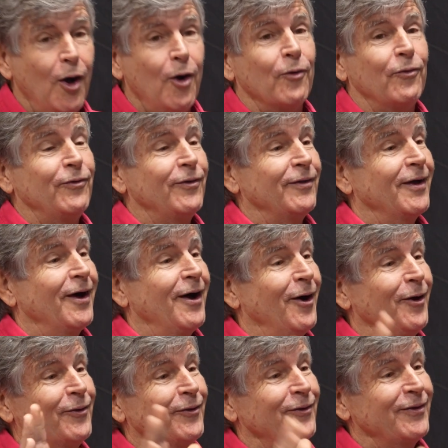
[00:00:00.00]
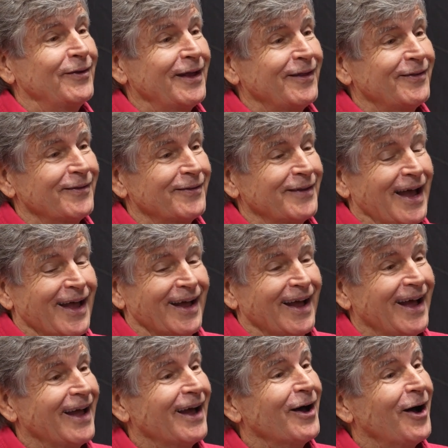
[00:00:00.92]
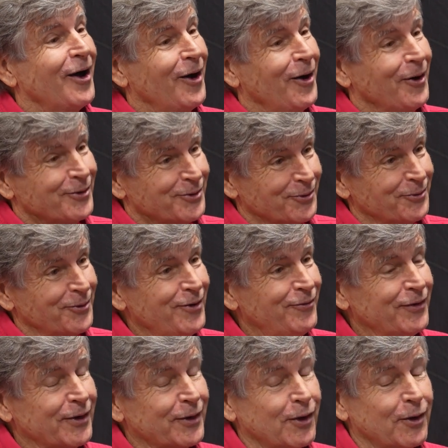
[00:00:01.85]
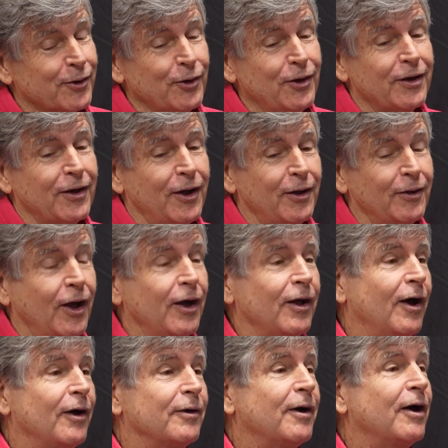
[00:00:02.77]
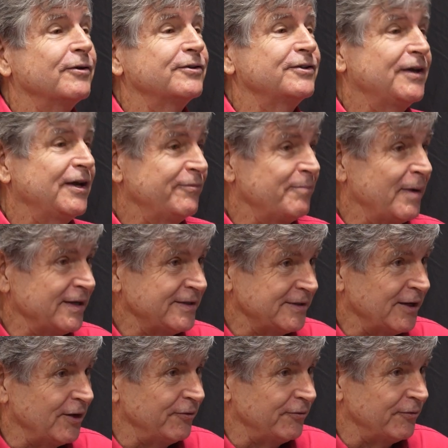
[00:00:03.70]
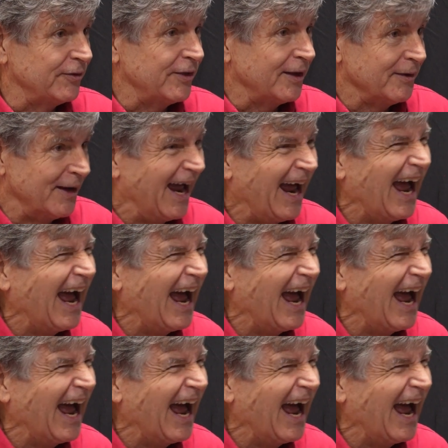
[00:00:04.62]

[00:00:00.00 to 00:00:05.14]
Okay, you got great hair, so that's on us next time. Okay? Terrific! Good. I'll save myself for that.